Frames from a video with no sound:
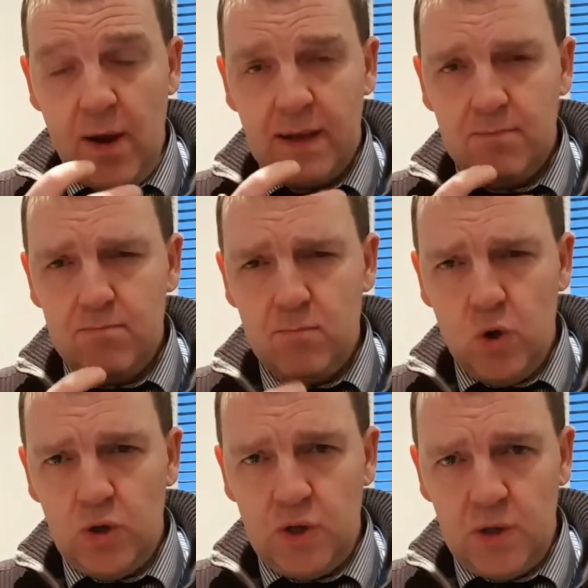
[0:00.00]
It's
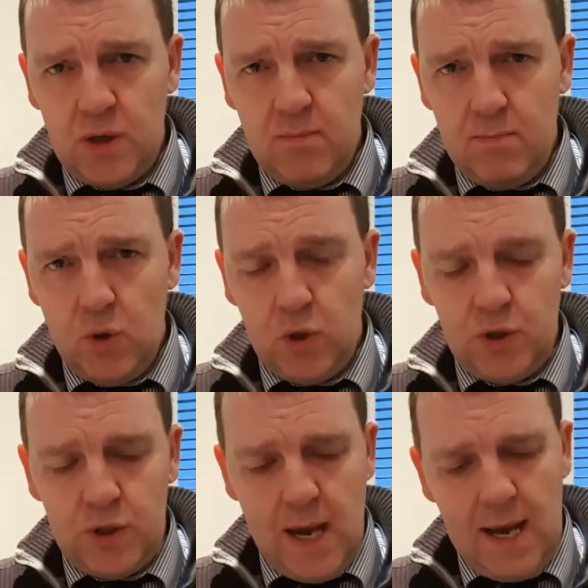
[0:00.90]
much,
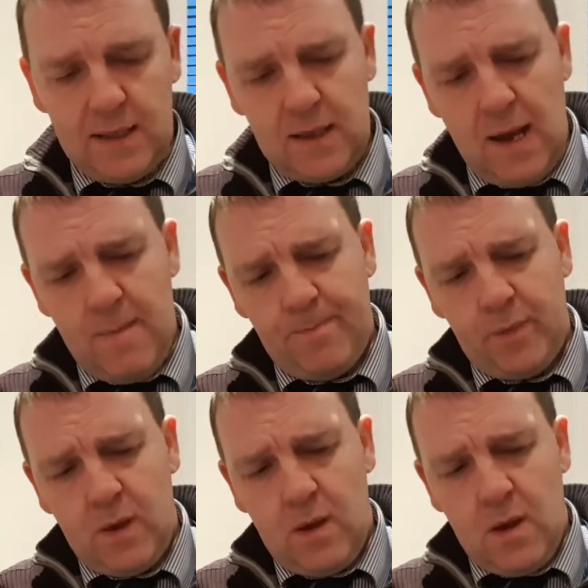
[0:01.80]
much nicer.
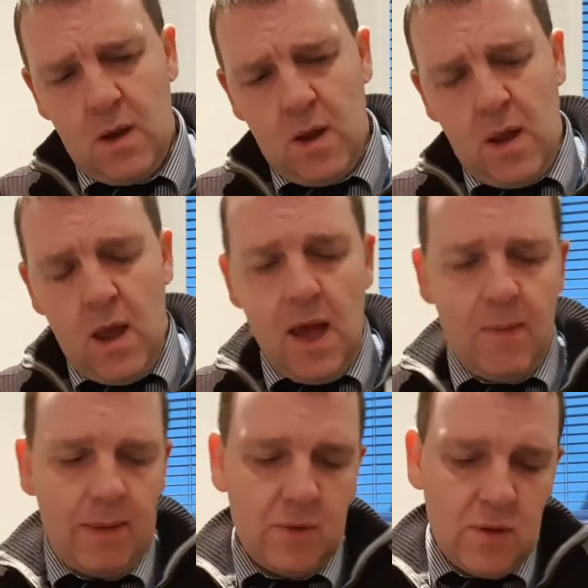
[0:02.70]

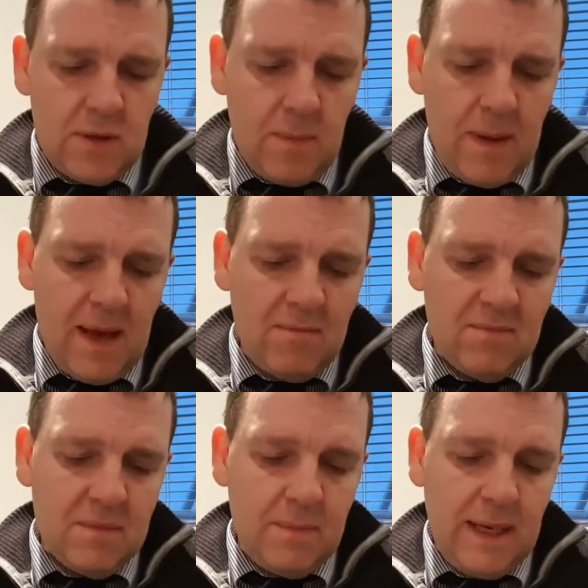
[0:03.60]
I'm just a bit
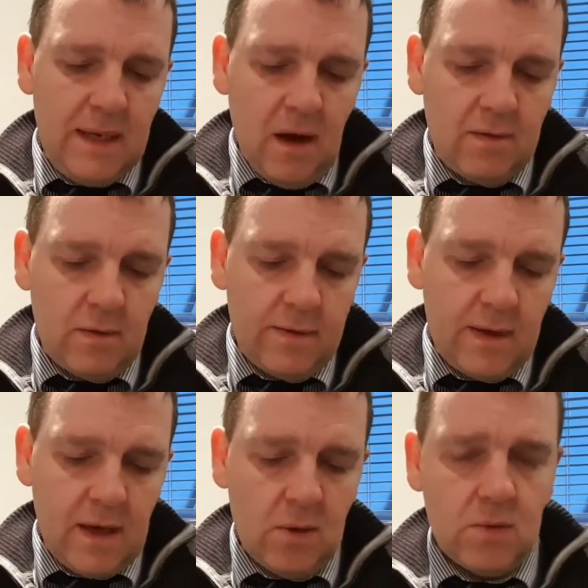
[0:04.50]
peed off with
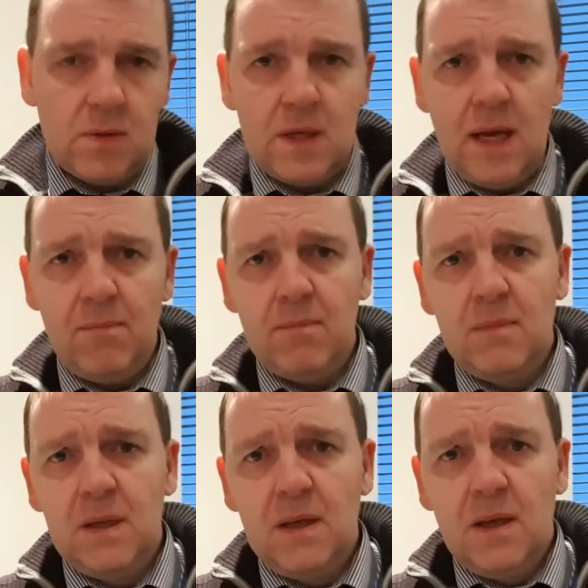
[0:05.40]
the old
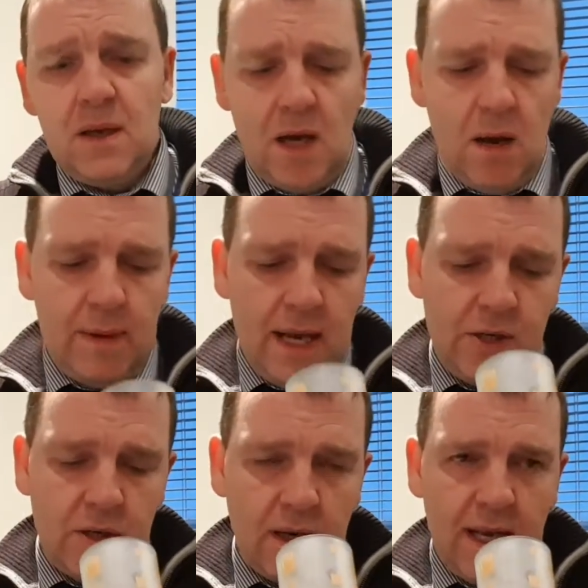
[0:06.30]

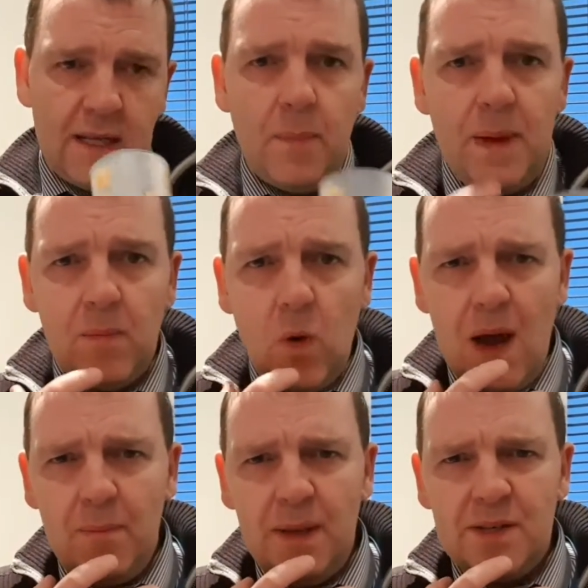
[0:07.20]
carbonation on it. It's
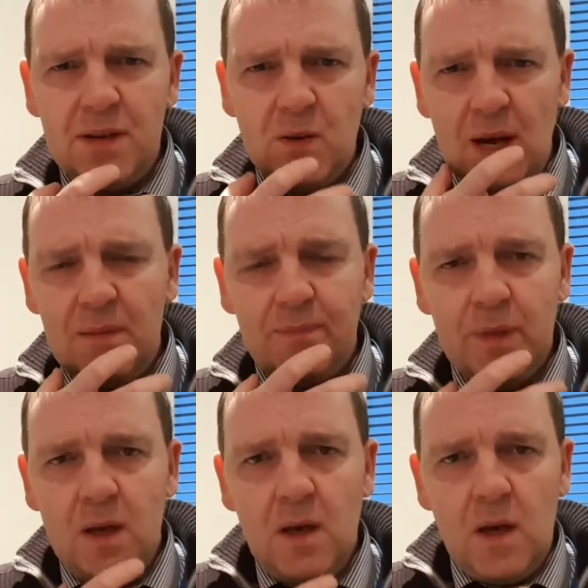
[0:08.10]
quite bitter. It's quite
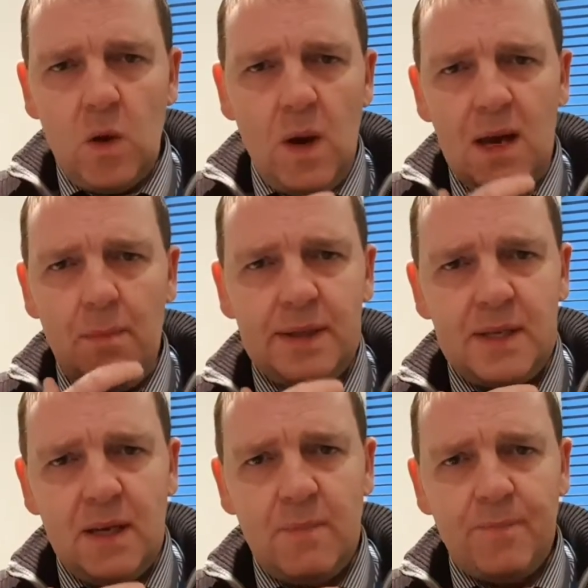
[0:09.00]
a
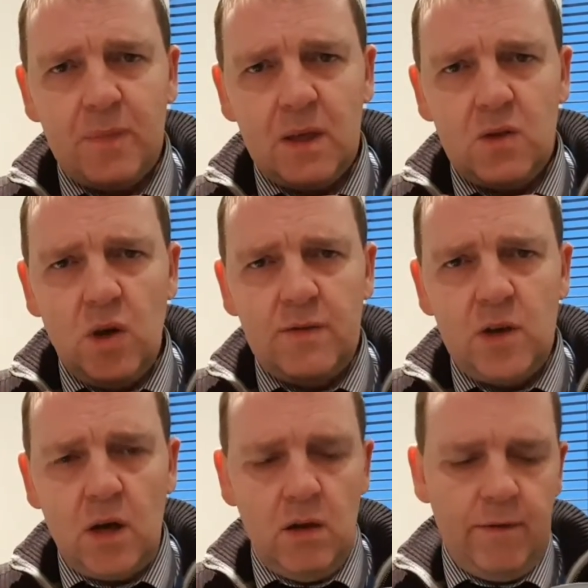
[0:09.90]
bitter sort of
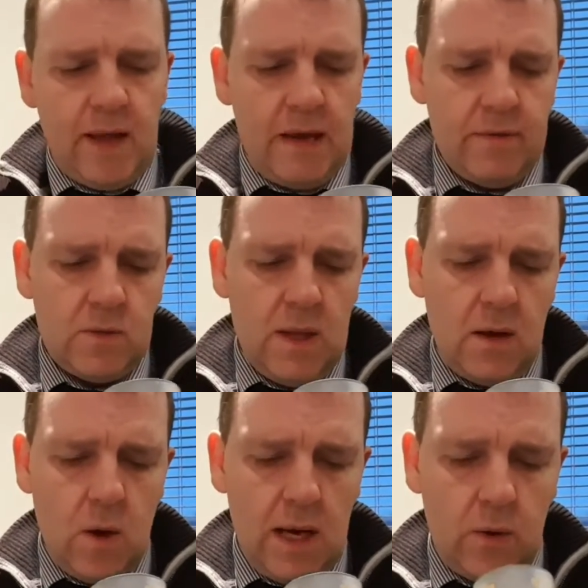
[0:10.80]
chocolate flavour as well,
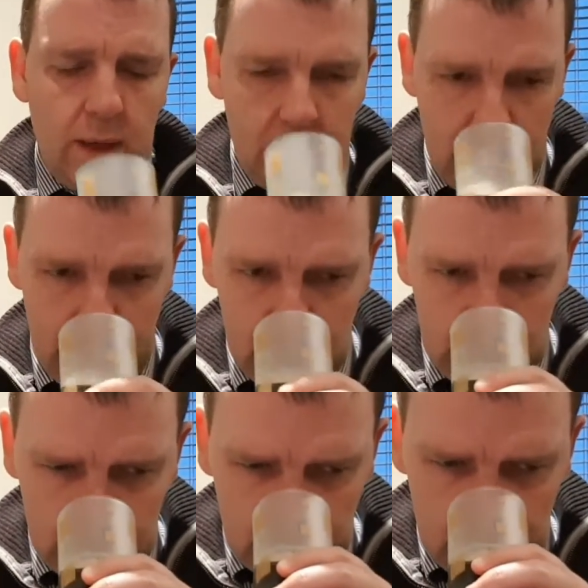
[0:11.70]
quite quickly
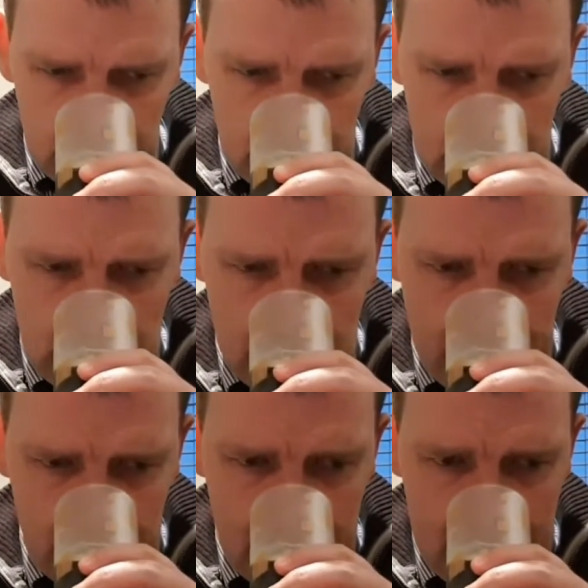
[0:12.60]

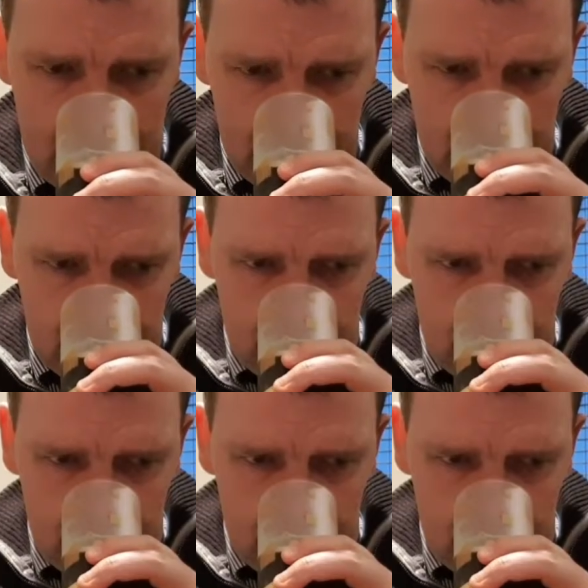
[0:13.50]
going on there.